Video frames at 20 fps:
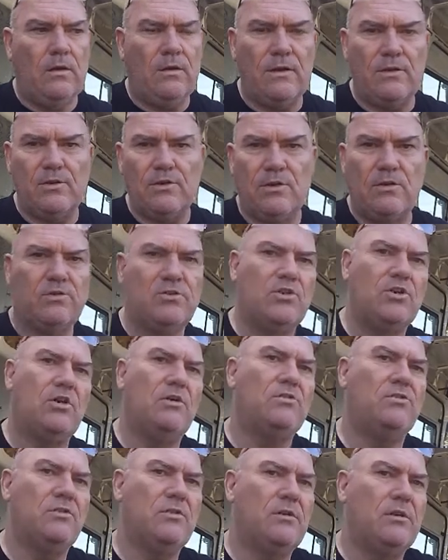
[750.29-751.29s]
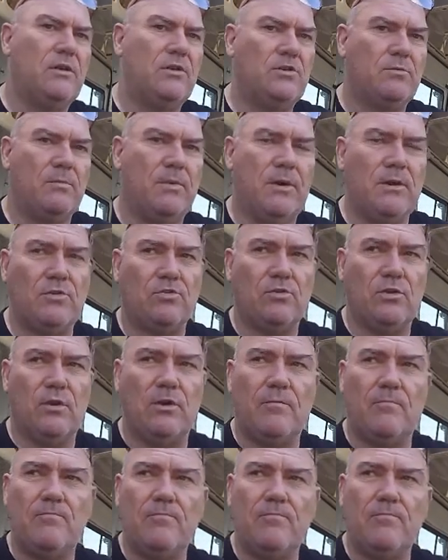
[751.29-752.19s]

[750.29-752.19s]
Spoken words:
then starts charging the leisure battery.